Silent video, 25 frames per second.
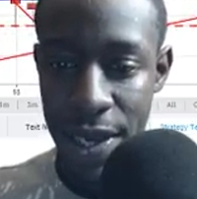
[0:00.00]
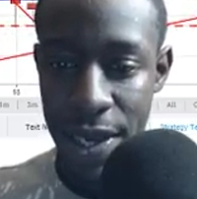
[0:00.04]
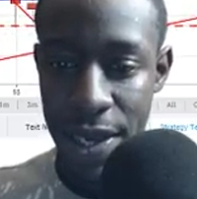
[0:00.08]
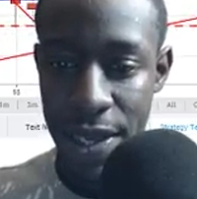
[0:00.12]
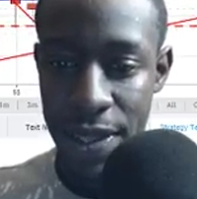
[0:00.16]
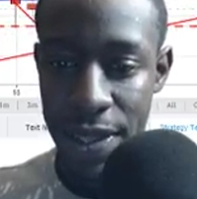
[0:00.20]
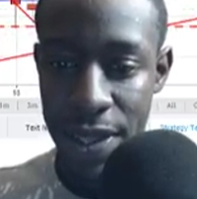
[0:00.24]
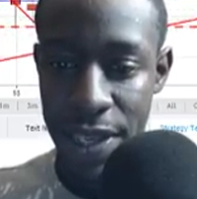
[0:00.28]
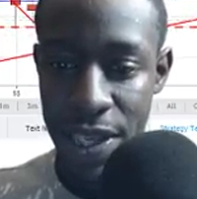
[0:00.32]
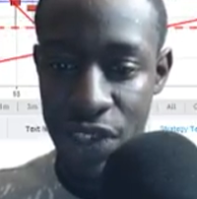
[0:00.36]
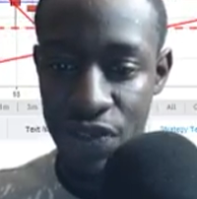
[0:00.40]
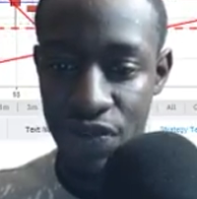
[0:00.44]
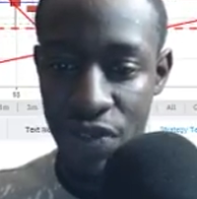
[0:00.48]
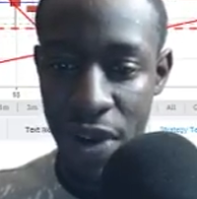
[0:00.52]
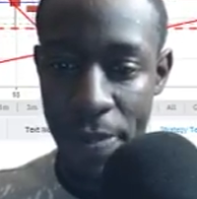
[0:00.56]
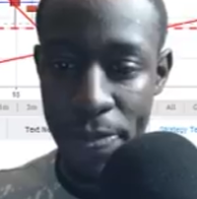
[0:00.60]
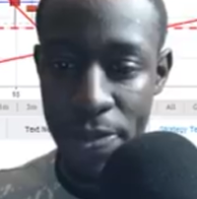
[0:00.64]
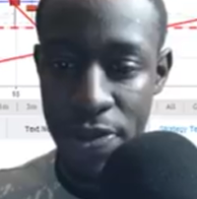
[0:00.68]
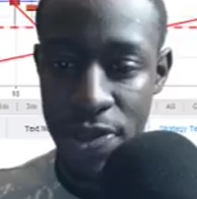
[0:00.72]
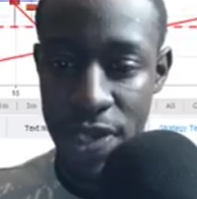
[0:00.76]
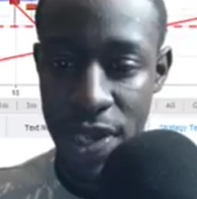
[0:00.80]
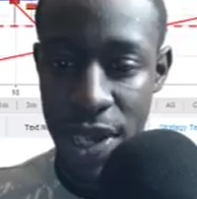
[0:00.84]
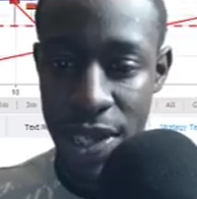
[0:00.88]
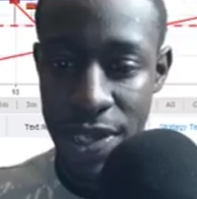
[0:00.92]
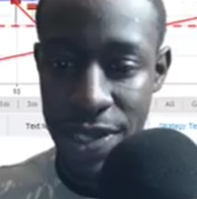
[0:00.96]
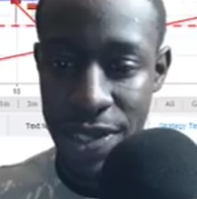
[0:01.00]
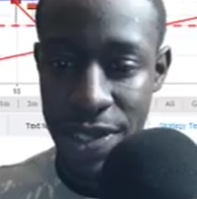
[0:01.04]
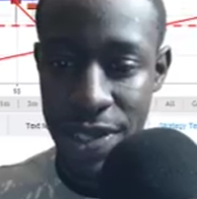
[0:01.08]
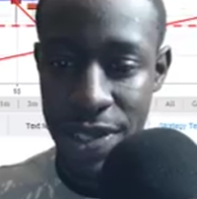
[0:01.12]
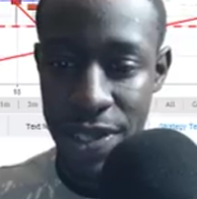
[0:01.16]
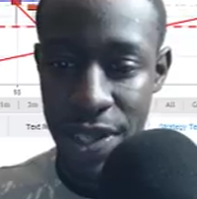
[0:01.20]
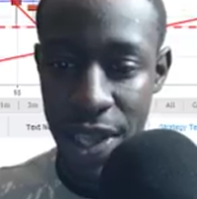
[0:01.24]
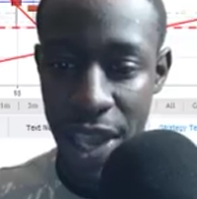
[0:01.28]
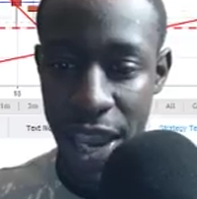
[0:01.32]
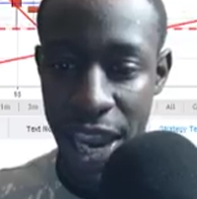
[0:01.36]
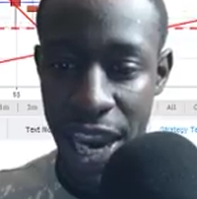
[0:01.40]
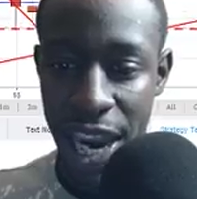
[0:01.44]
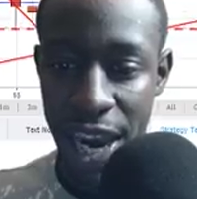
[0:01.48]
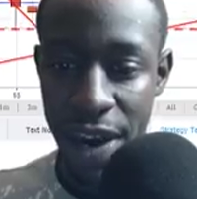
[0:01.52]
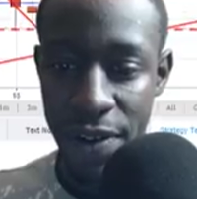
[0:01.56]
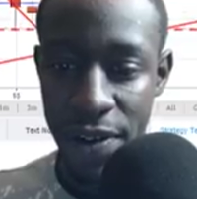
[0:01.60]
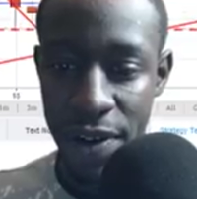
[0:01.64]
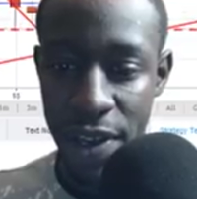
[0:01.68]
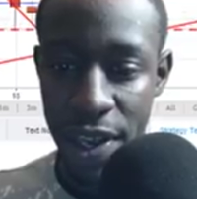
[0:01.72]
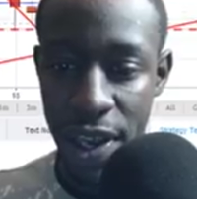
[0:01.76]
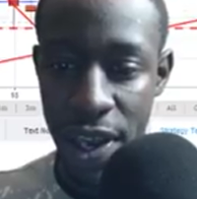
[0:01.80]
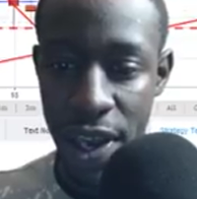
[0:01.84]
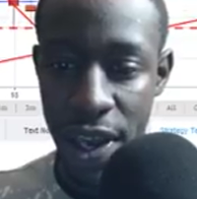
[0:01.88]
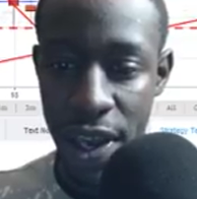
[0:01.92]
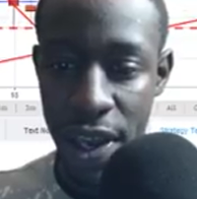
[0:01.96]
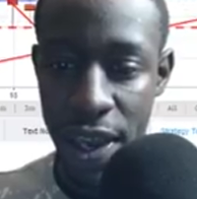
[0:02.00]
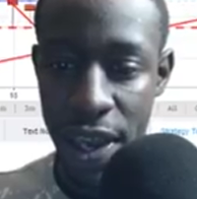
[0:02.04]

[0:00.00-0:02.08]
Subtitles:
this represents the area